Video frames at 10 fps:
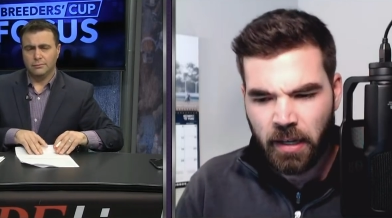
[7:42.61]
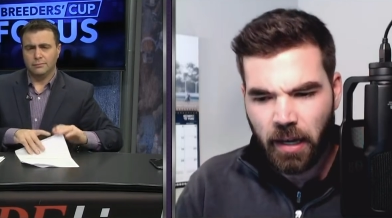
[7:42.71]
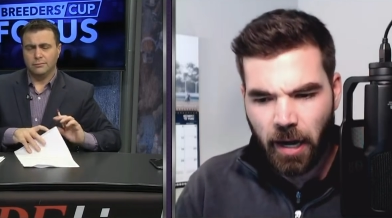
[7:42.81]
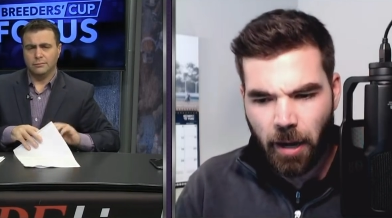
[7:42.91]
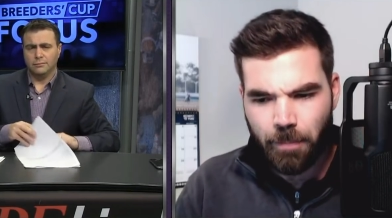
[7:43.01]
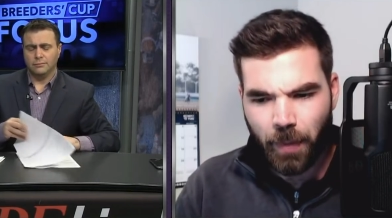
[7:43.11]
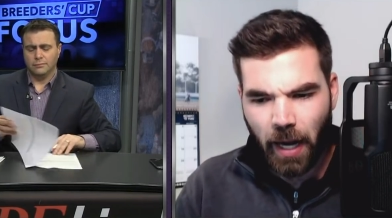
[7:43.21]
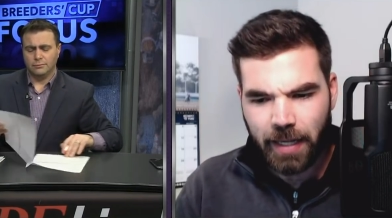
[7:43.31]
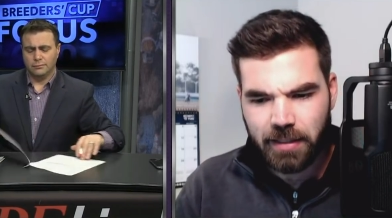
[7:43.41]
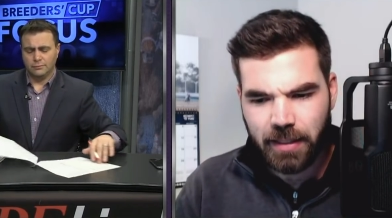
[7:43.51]
Speaker 1: Um,
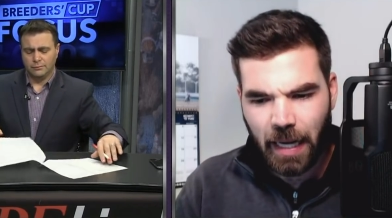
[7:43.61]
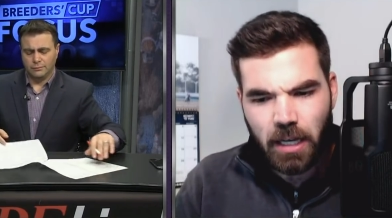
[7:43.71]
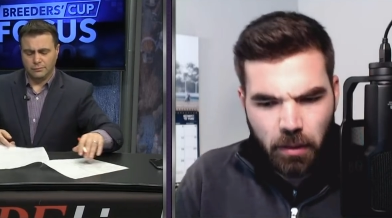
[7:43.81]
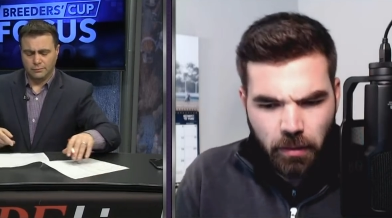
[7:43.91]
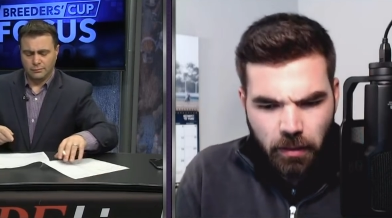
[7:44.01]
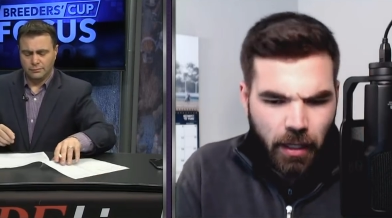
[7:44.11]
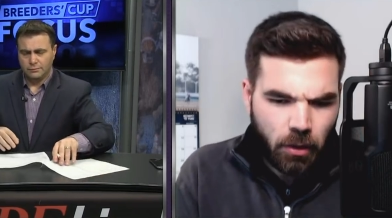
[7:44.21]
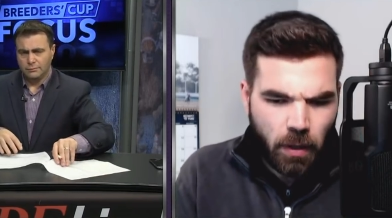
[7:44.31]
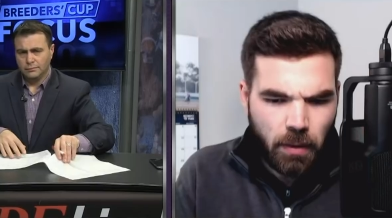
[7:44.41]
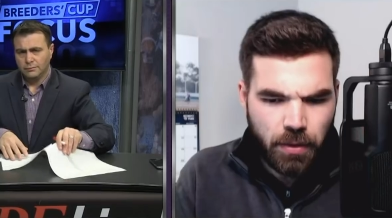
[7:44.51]
I, I I
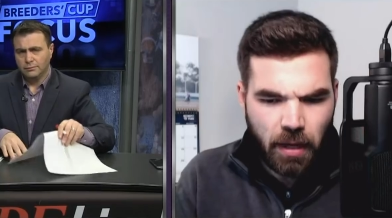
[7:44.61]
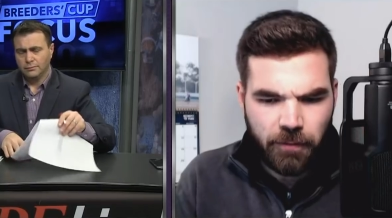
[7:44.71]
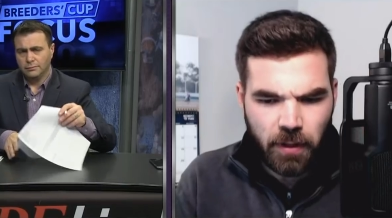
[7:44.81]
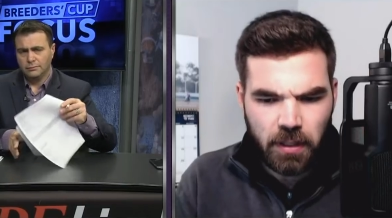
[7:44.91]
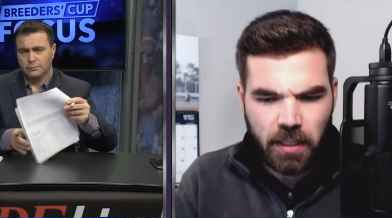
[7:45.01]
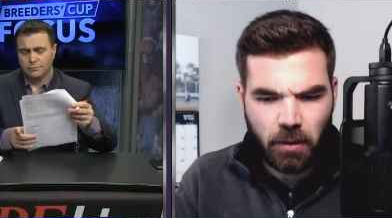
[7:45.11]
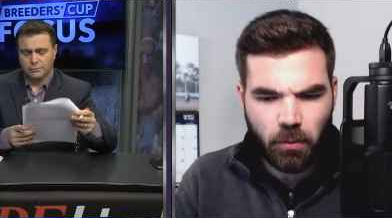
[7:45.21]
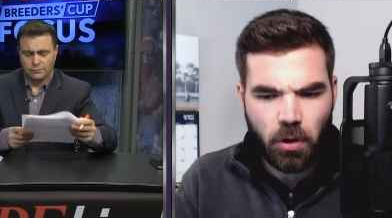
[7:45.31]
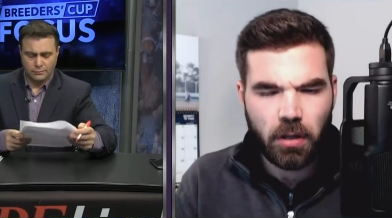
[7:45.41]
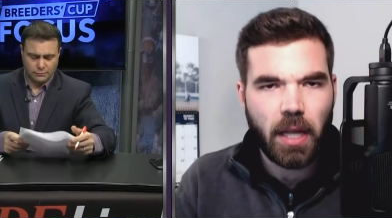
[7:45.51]
agree with you. I feel like that
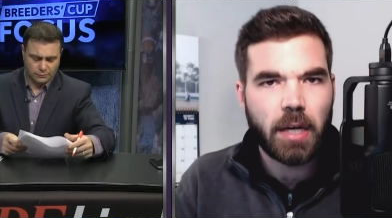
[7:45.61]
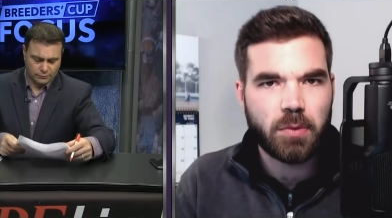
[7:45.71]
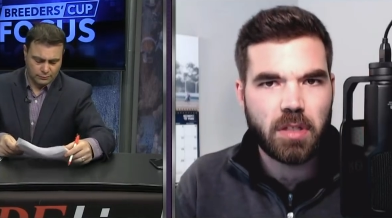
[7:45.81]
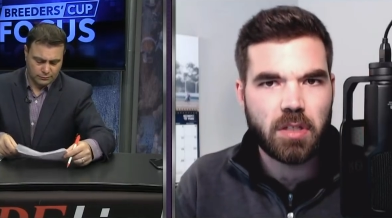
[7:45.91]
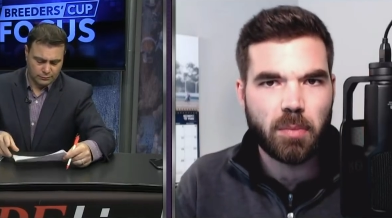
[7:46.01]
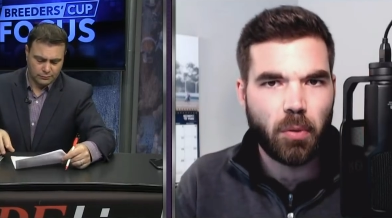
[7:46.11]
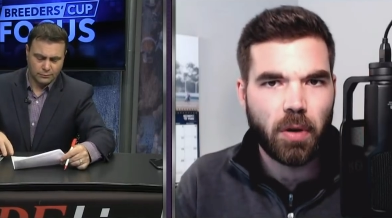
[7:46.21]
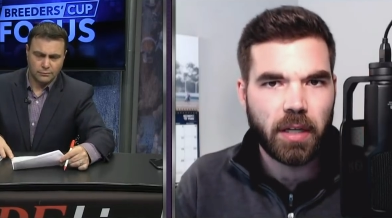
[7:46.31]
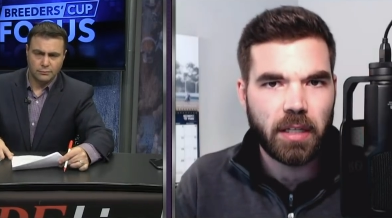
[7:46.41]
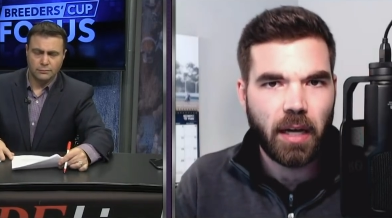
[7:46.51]
Royal Lodge was
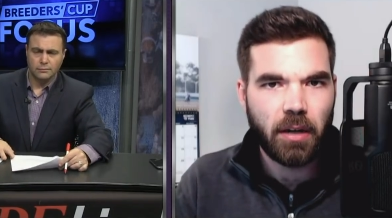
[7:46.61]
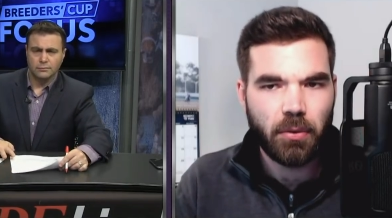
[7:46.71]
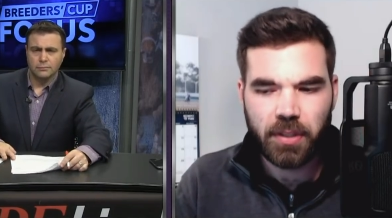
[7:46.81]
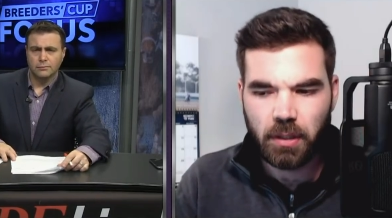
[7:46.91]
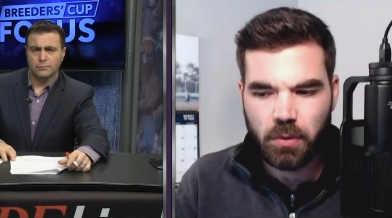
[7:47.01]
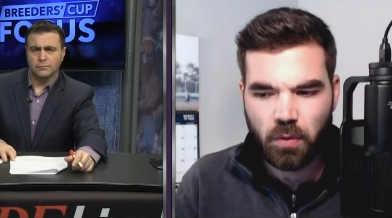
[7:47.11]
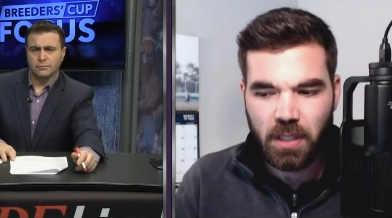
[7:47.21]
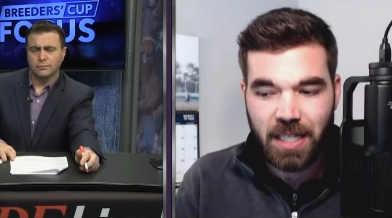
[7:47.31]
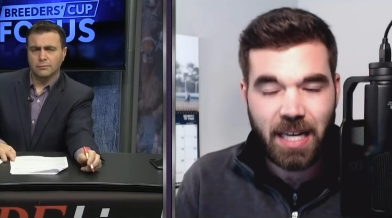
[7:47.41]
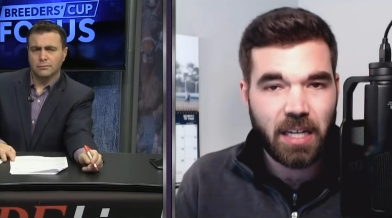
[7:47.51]
disappointing, and I don't think there was
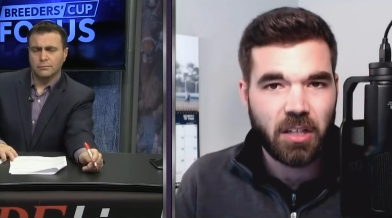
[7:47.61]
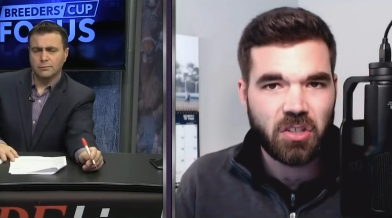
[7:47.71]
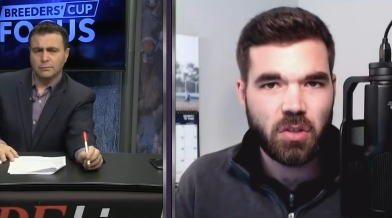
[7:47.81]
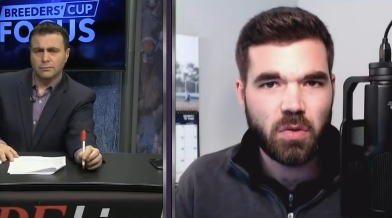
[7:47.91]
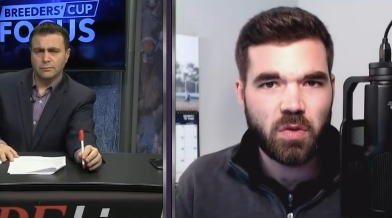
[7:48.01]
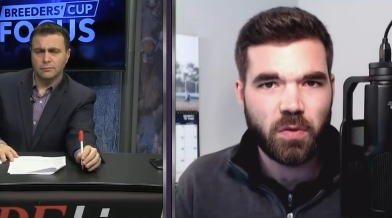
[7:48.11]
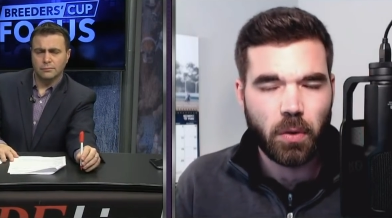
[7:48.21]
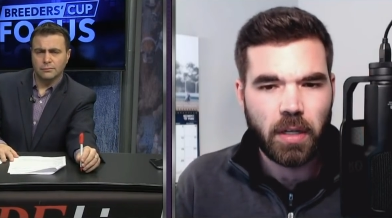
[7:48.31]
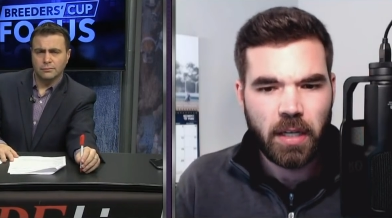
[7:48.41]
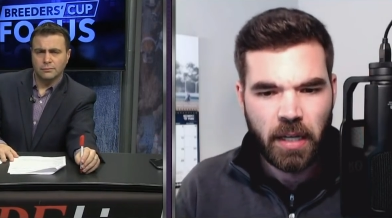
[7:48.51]
really any excuse
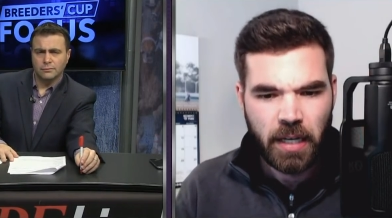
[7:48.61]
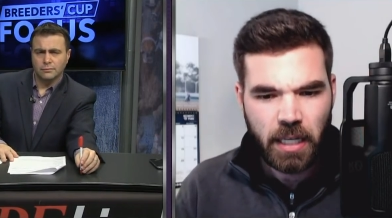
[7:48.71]
for it. He